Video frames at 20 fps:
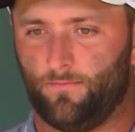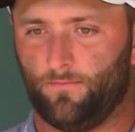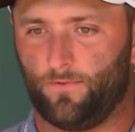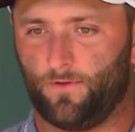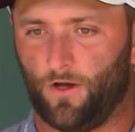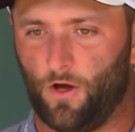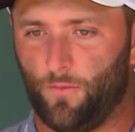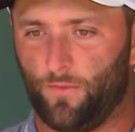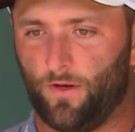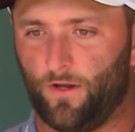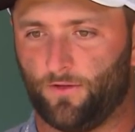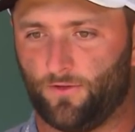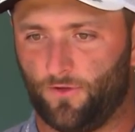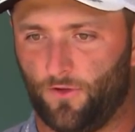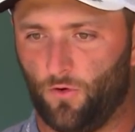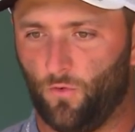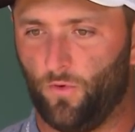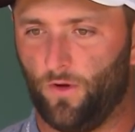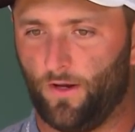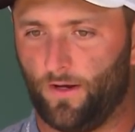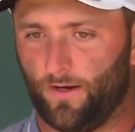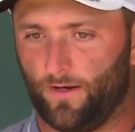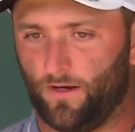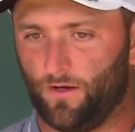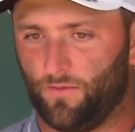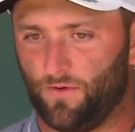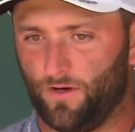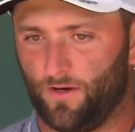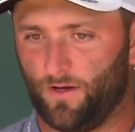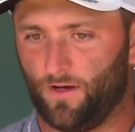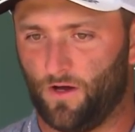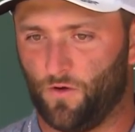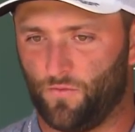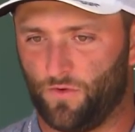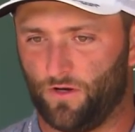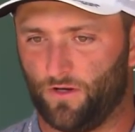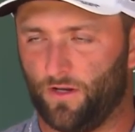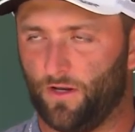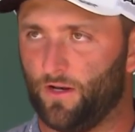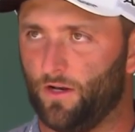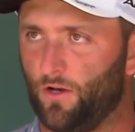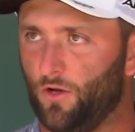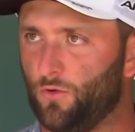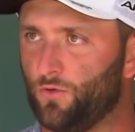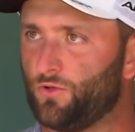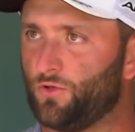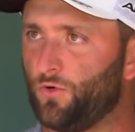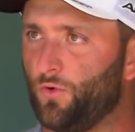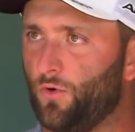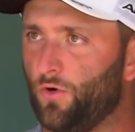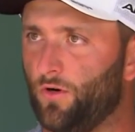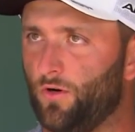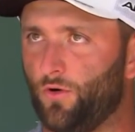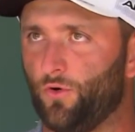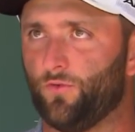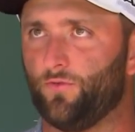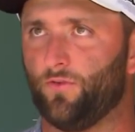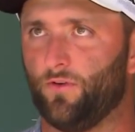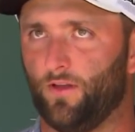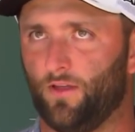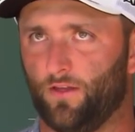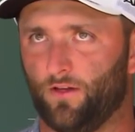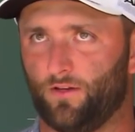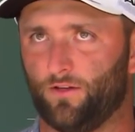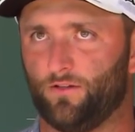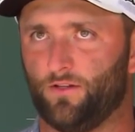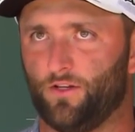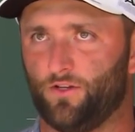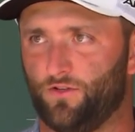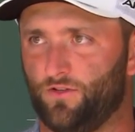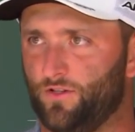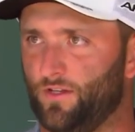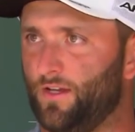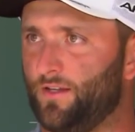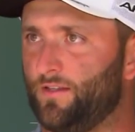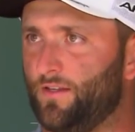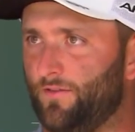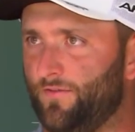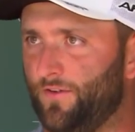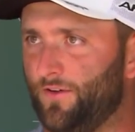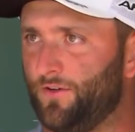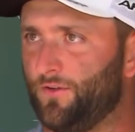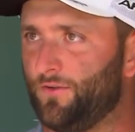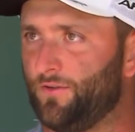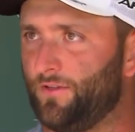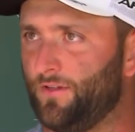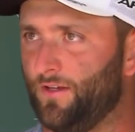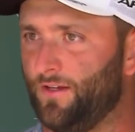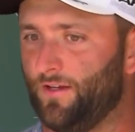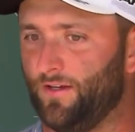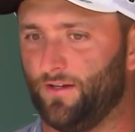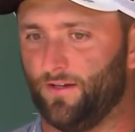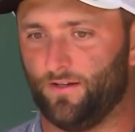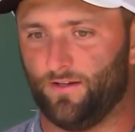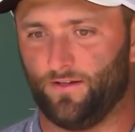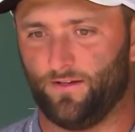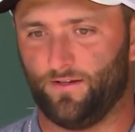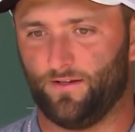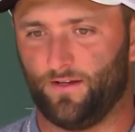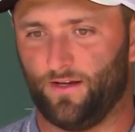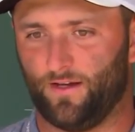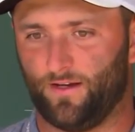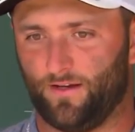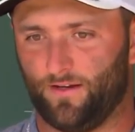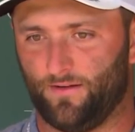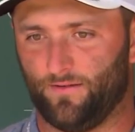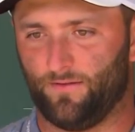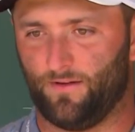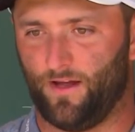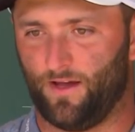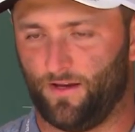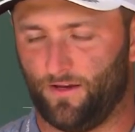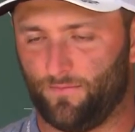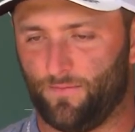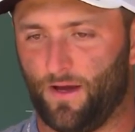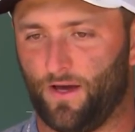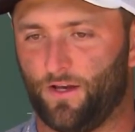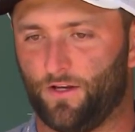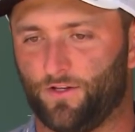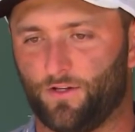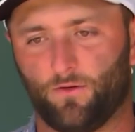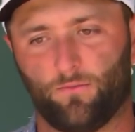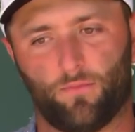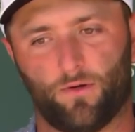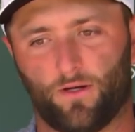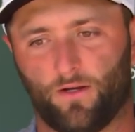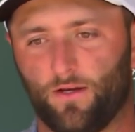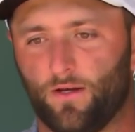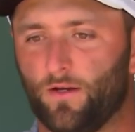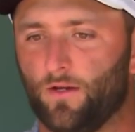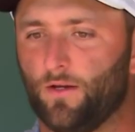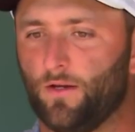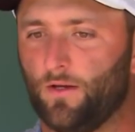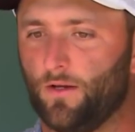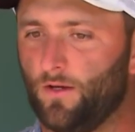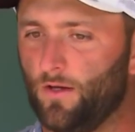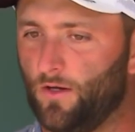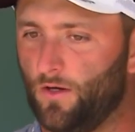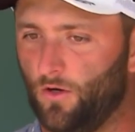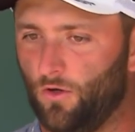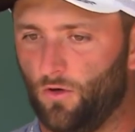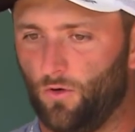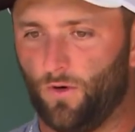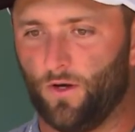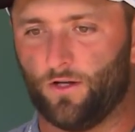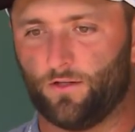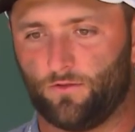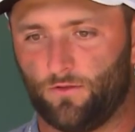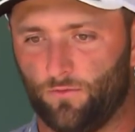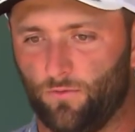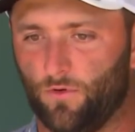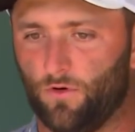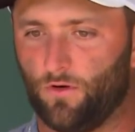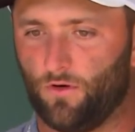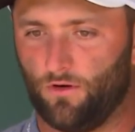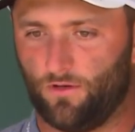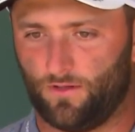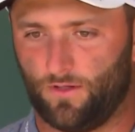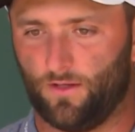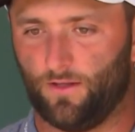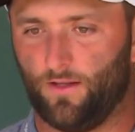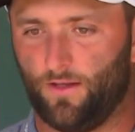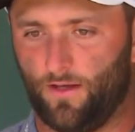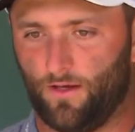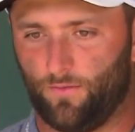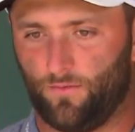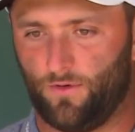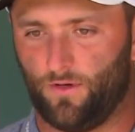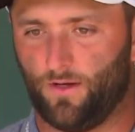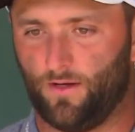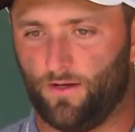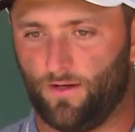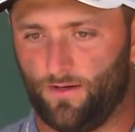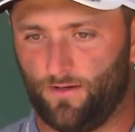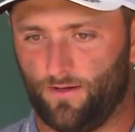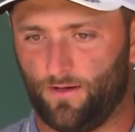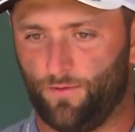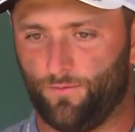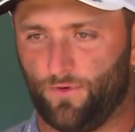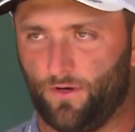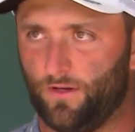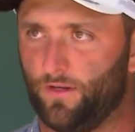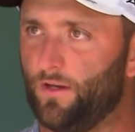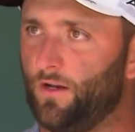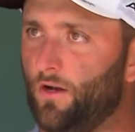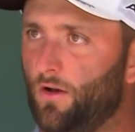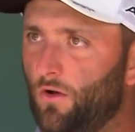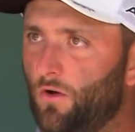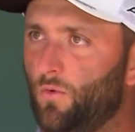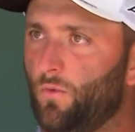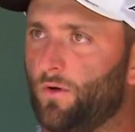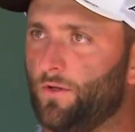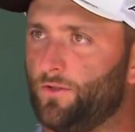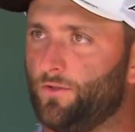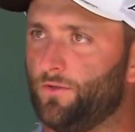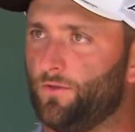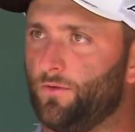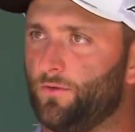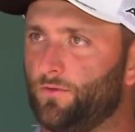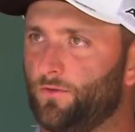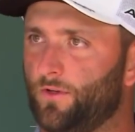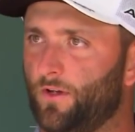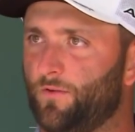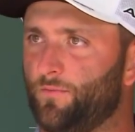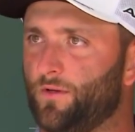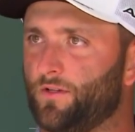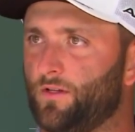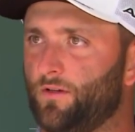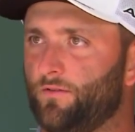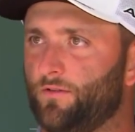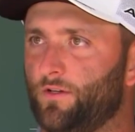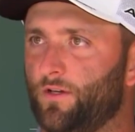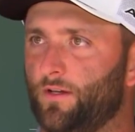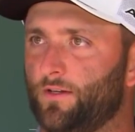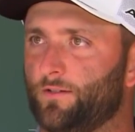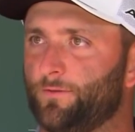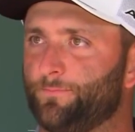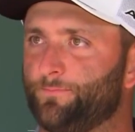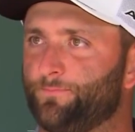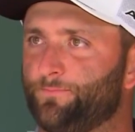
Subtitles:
coming into the weekend, I'm gonna need a low score. Hopefully the conditions get difficult and I can manage it. But otherwise, tomorrow or Sunday, I'm gonna need a low one to give myself a chance.